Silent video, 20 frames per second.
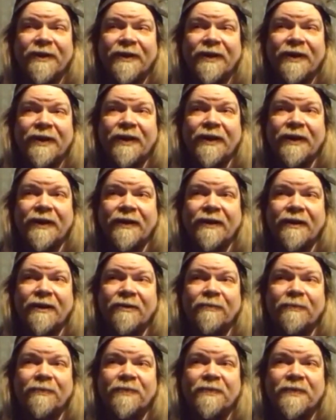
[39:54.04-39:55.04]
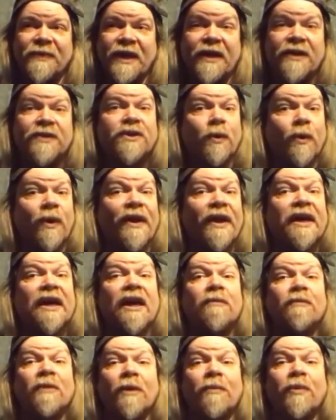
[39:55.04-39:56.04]
he um, he's the one that
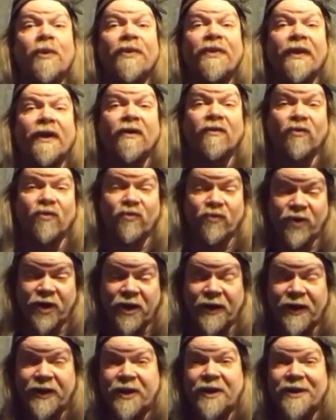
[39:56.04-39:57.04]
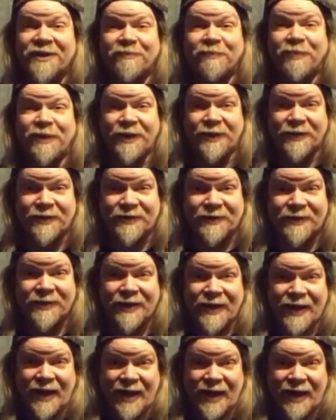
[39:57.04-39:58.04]
came up with that really nice piece
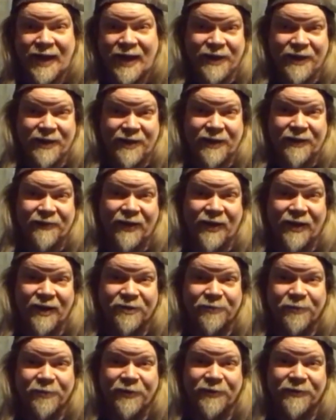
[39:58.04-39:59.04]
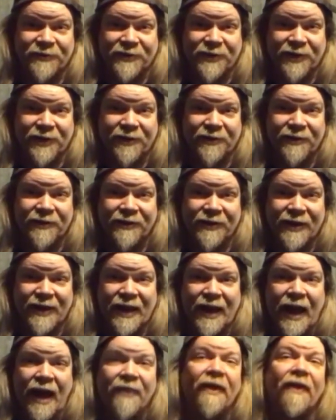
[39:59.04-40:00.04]
at the beginning in the hospital scene, mm-hmm.
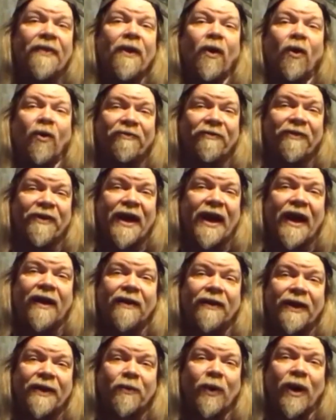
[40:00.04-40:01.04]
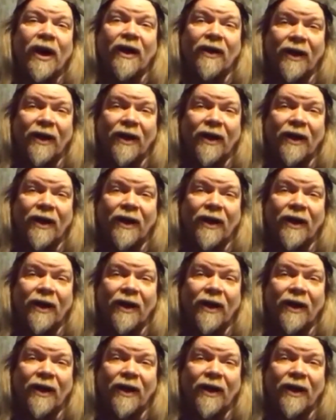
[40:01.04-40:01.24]
and yep. then the whole finale while